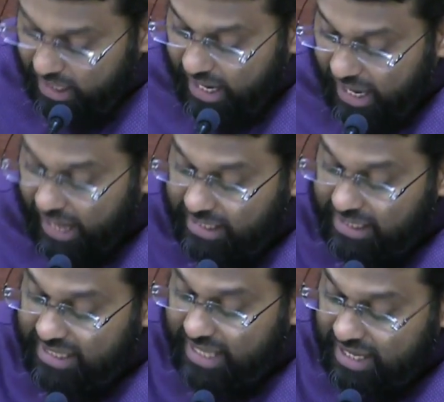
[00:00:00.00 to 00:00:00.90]
And
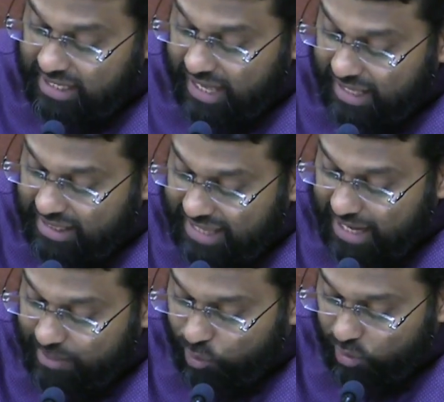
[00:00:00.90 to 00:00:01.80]
then at
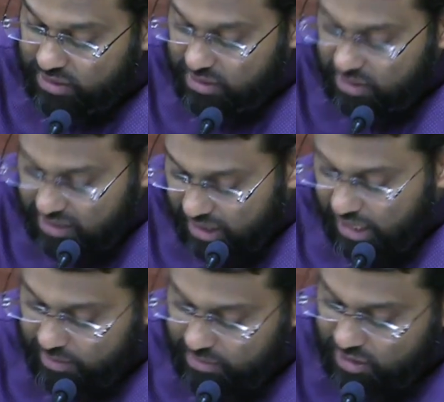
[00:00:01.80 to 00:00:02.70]
that point in
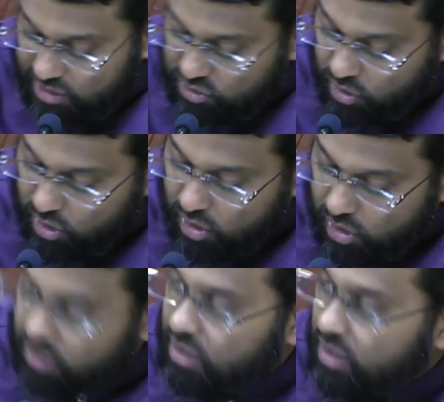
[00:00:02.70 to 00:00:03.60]
time, they saw
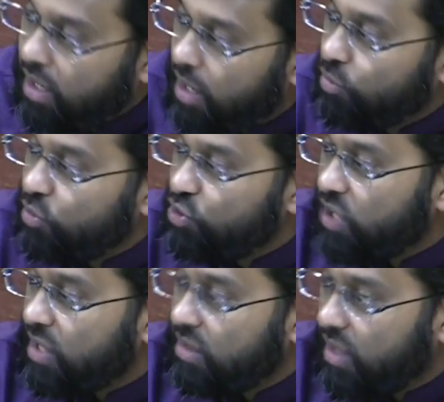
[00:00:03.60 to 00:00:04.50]
Abu
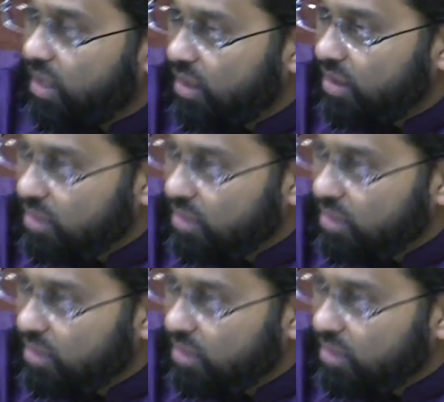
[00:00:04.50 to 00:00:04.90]
Jandal, the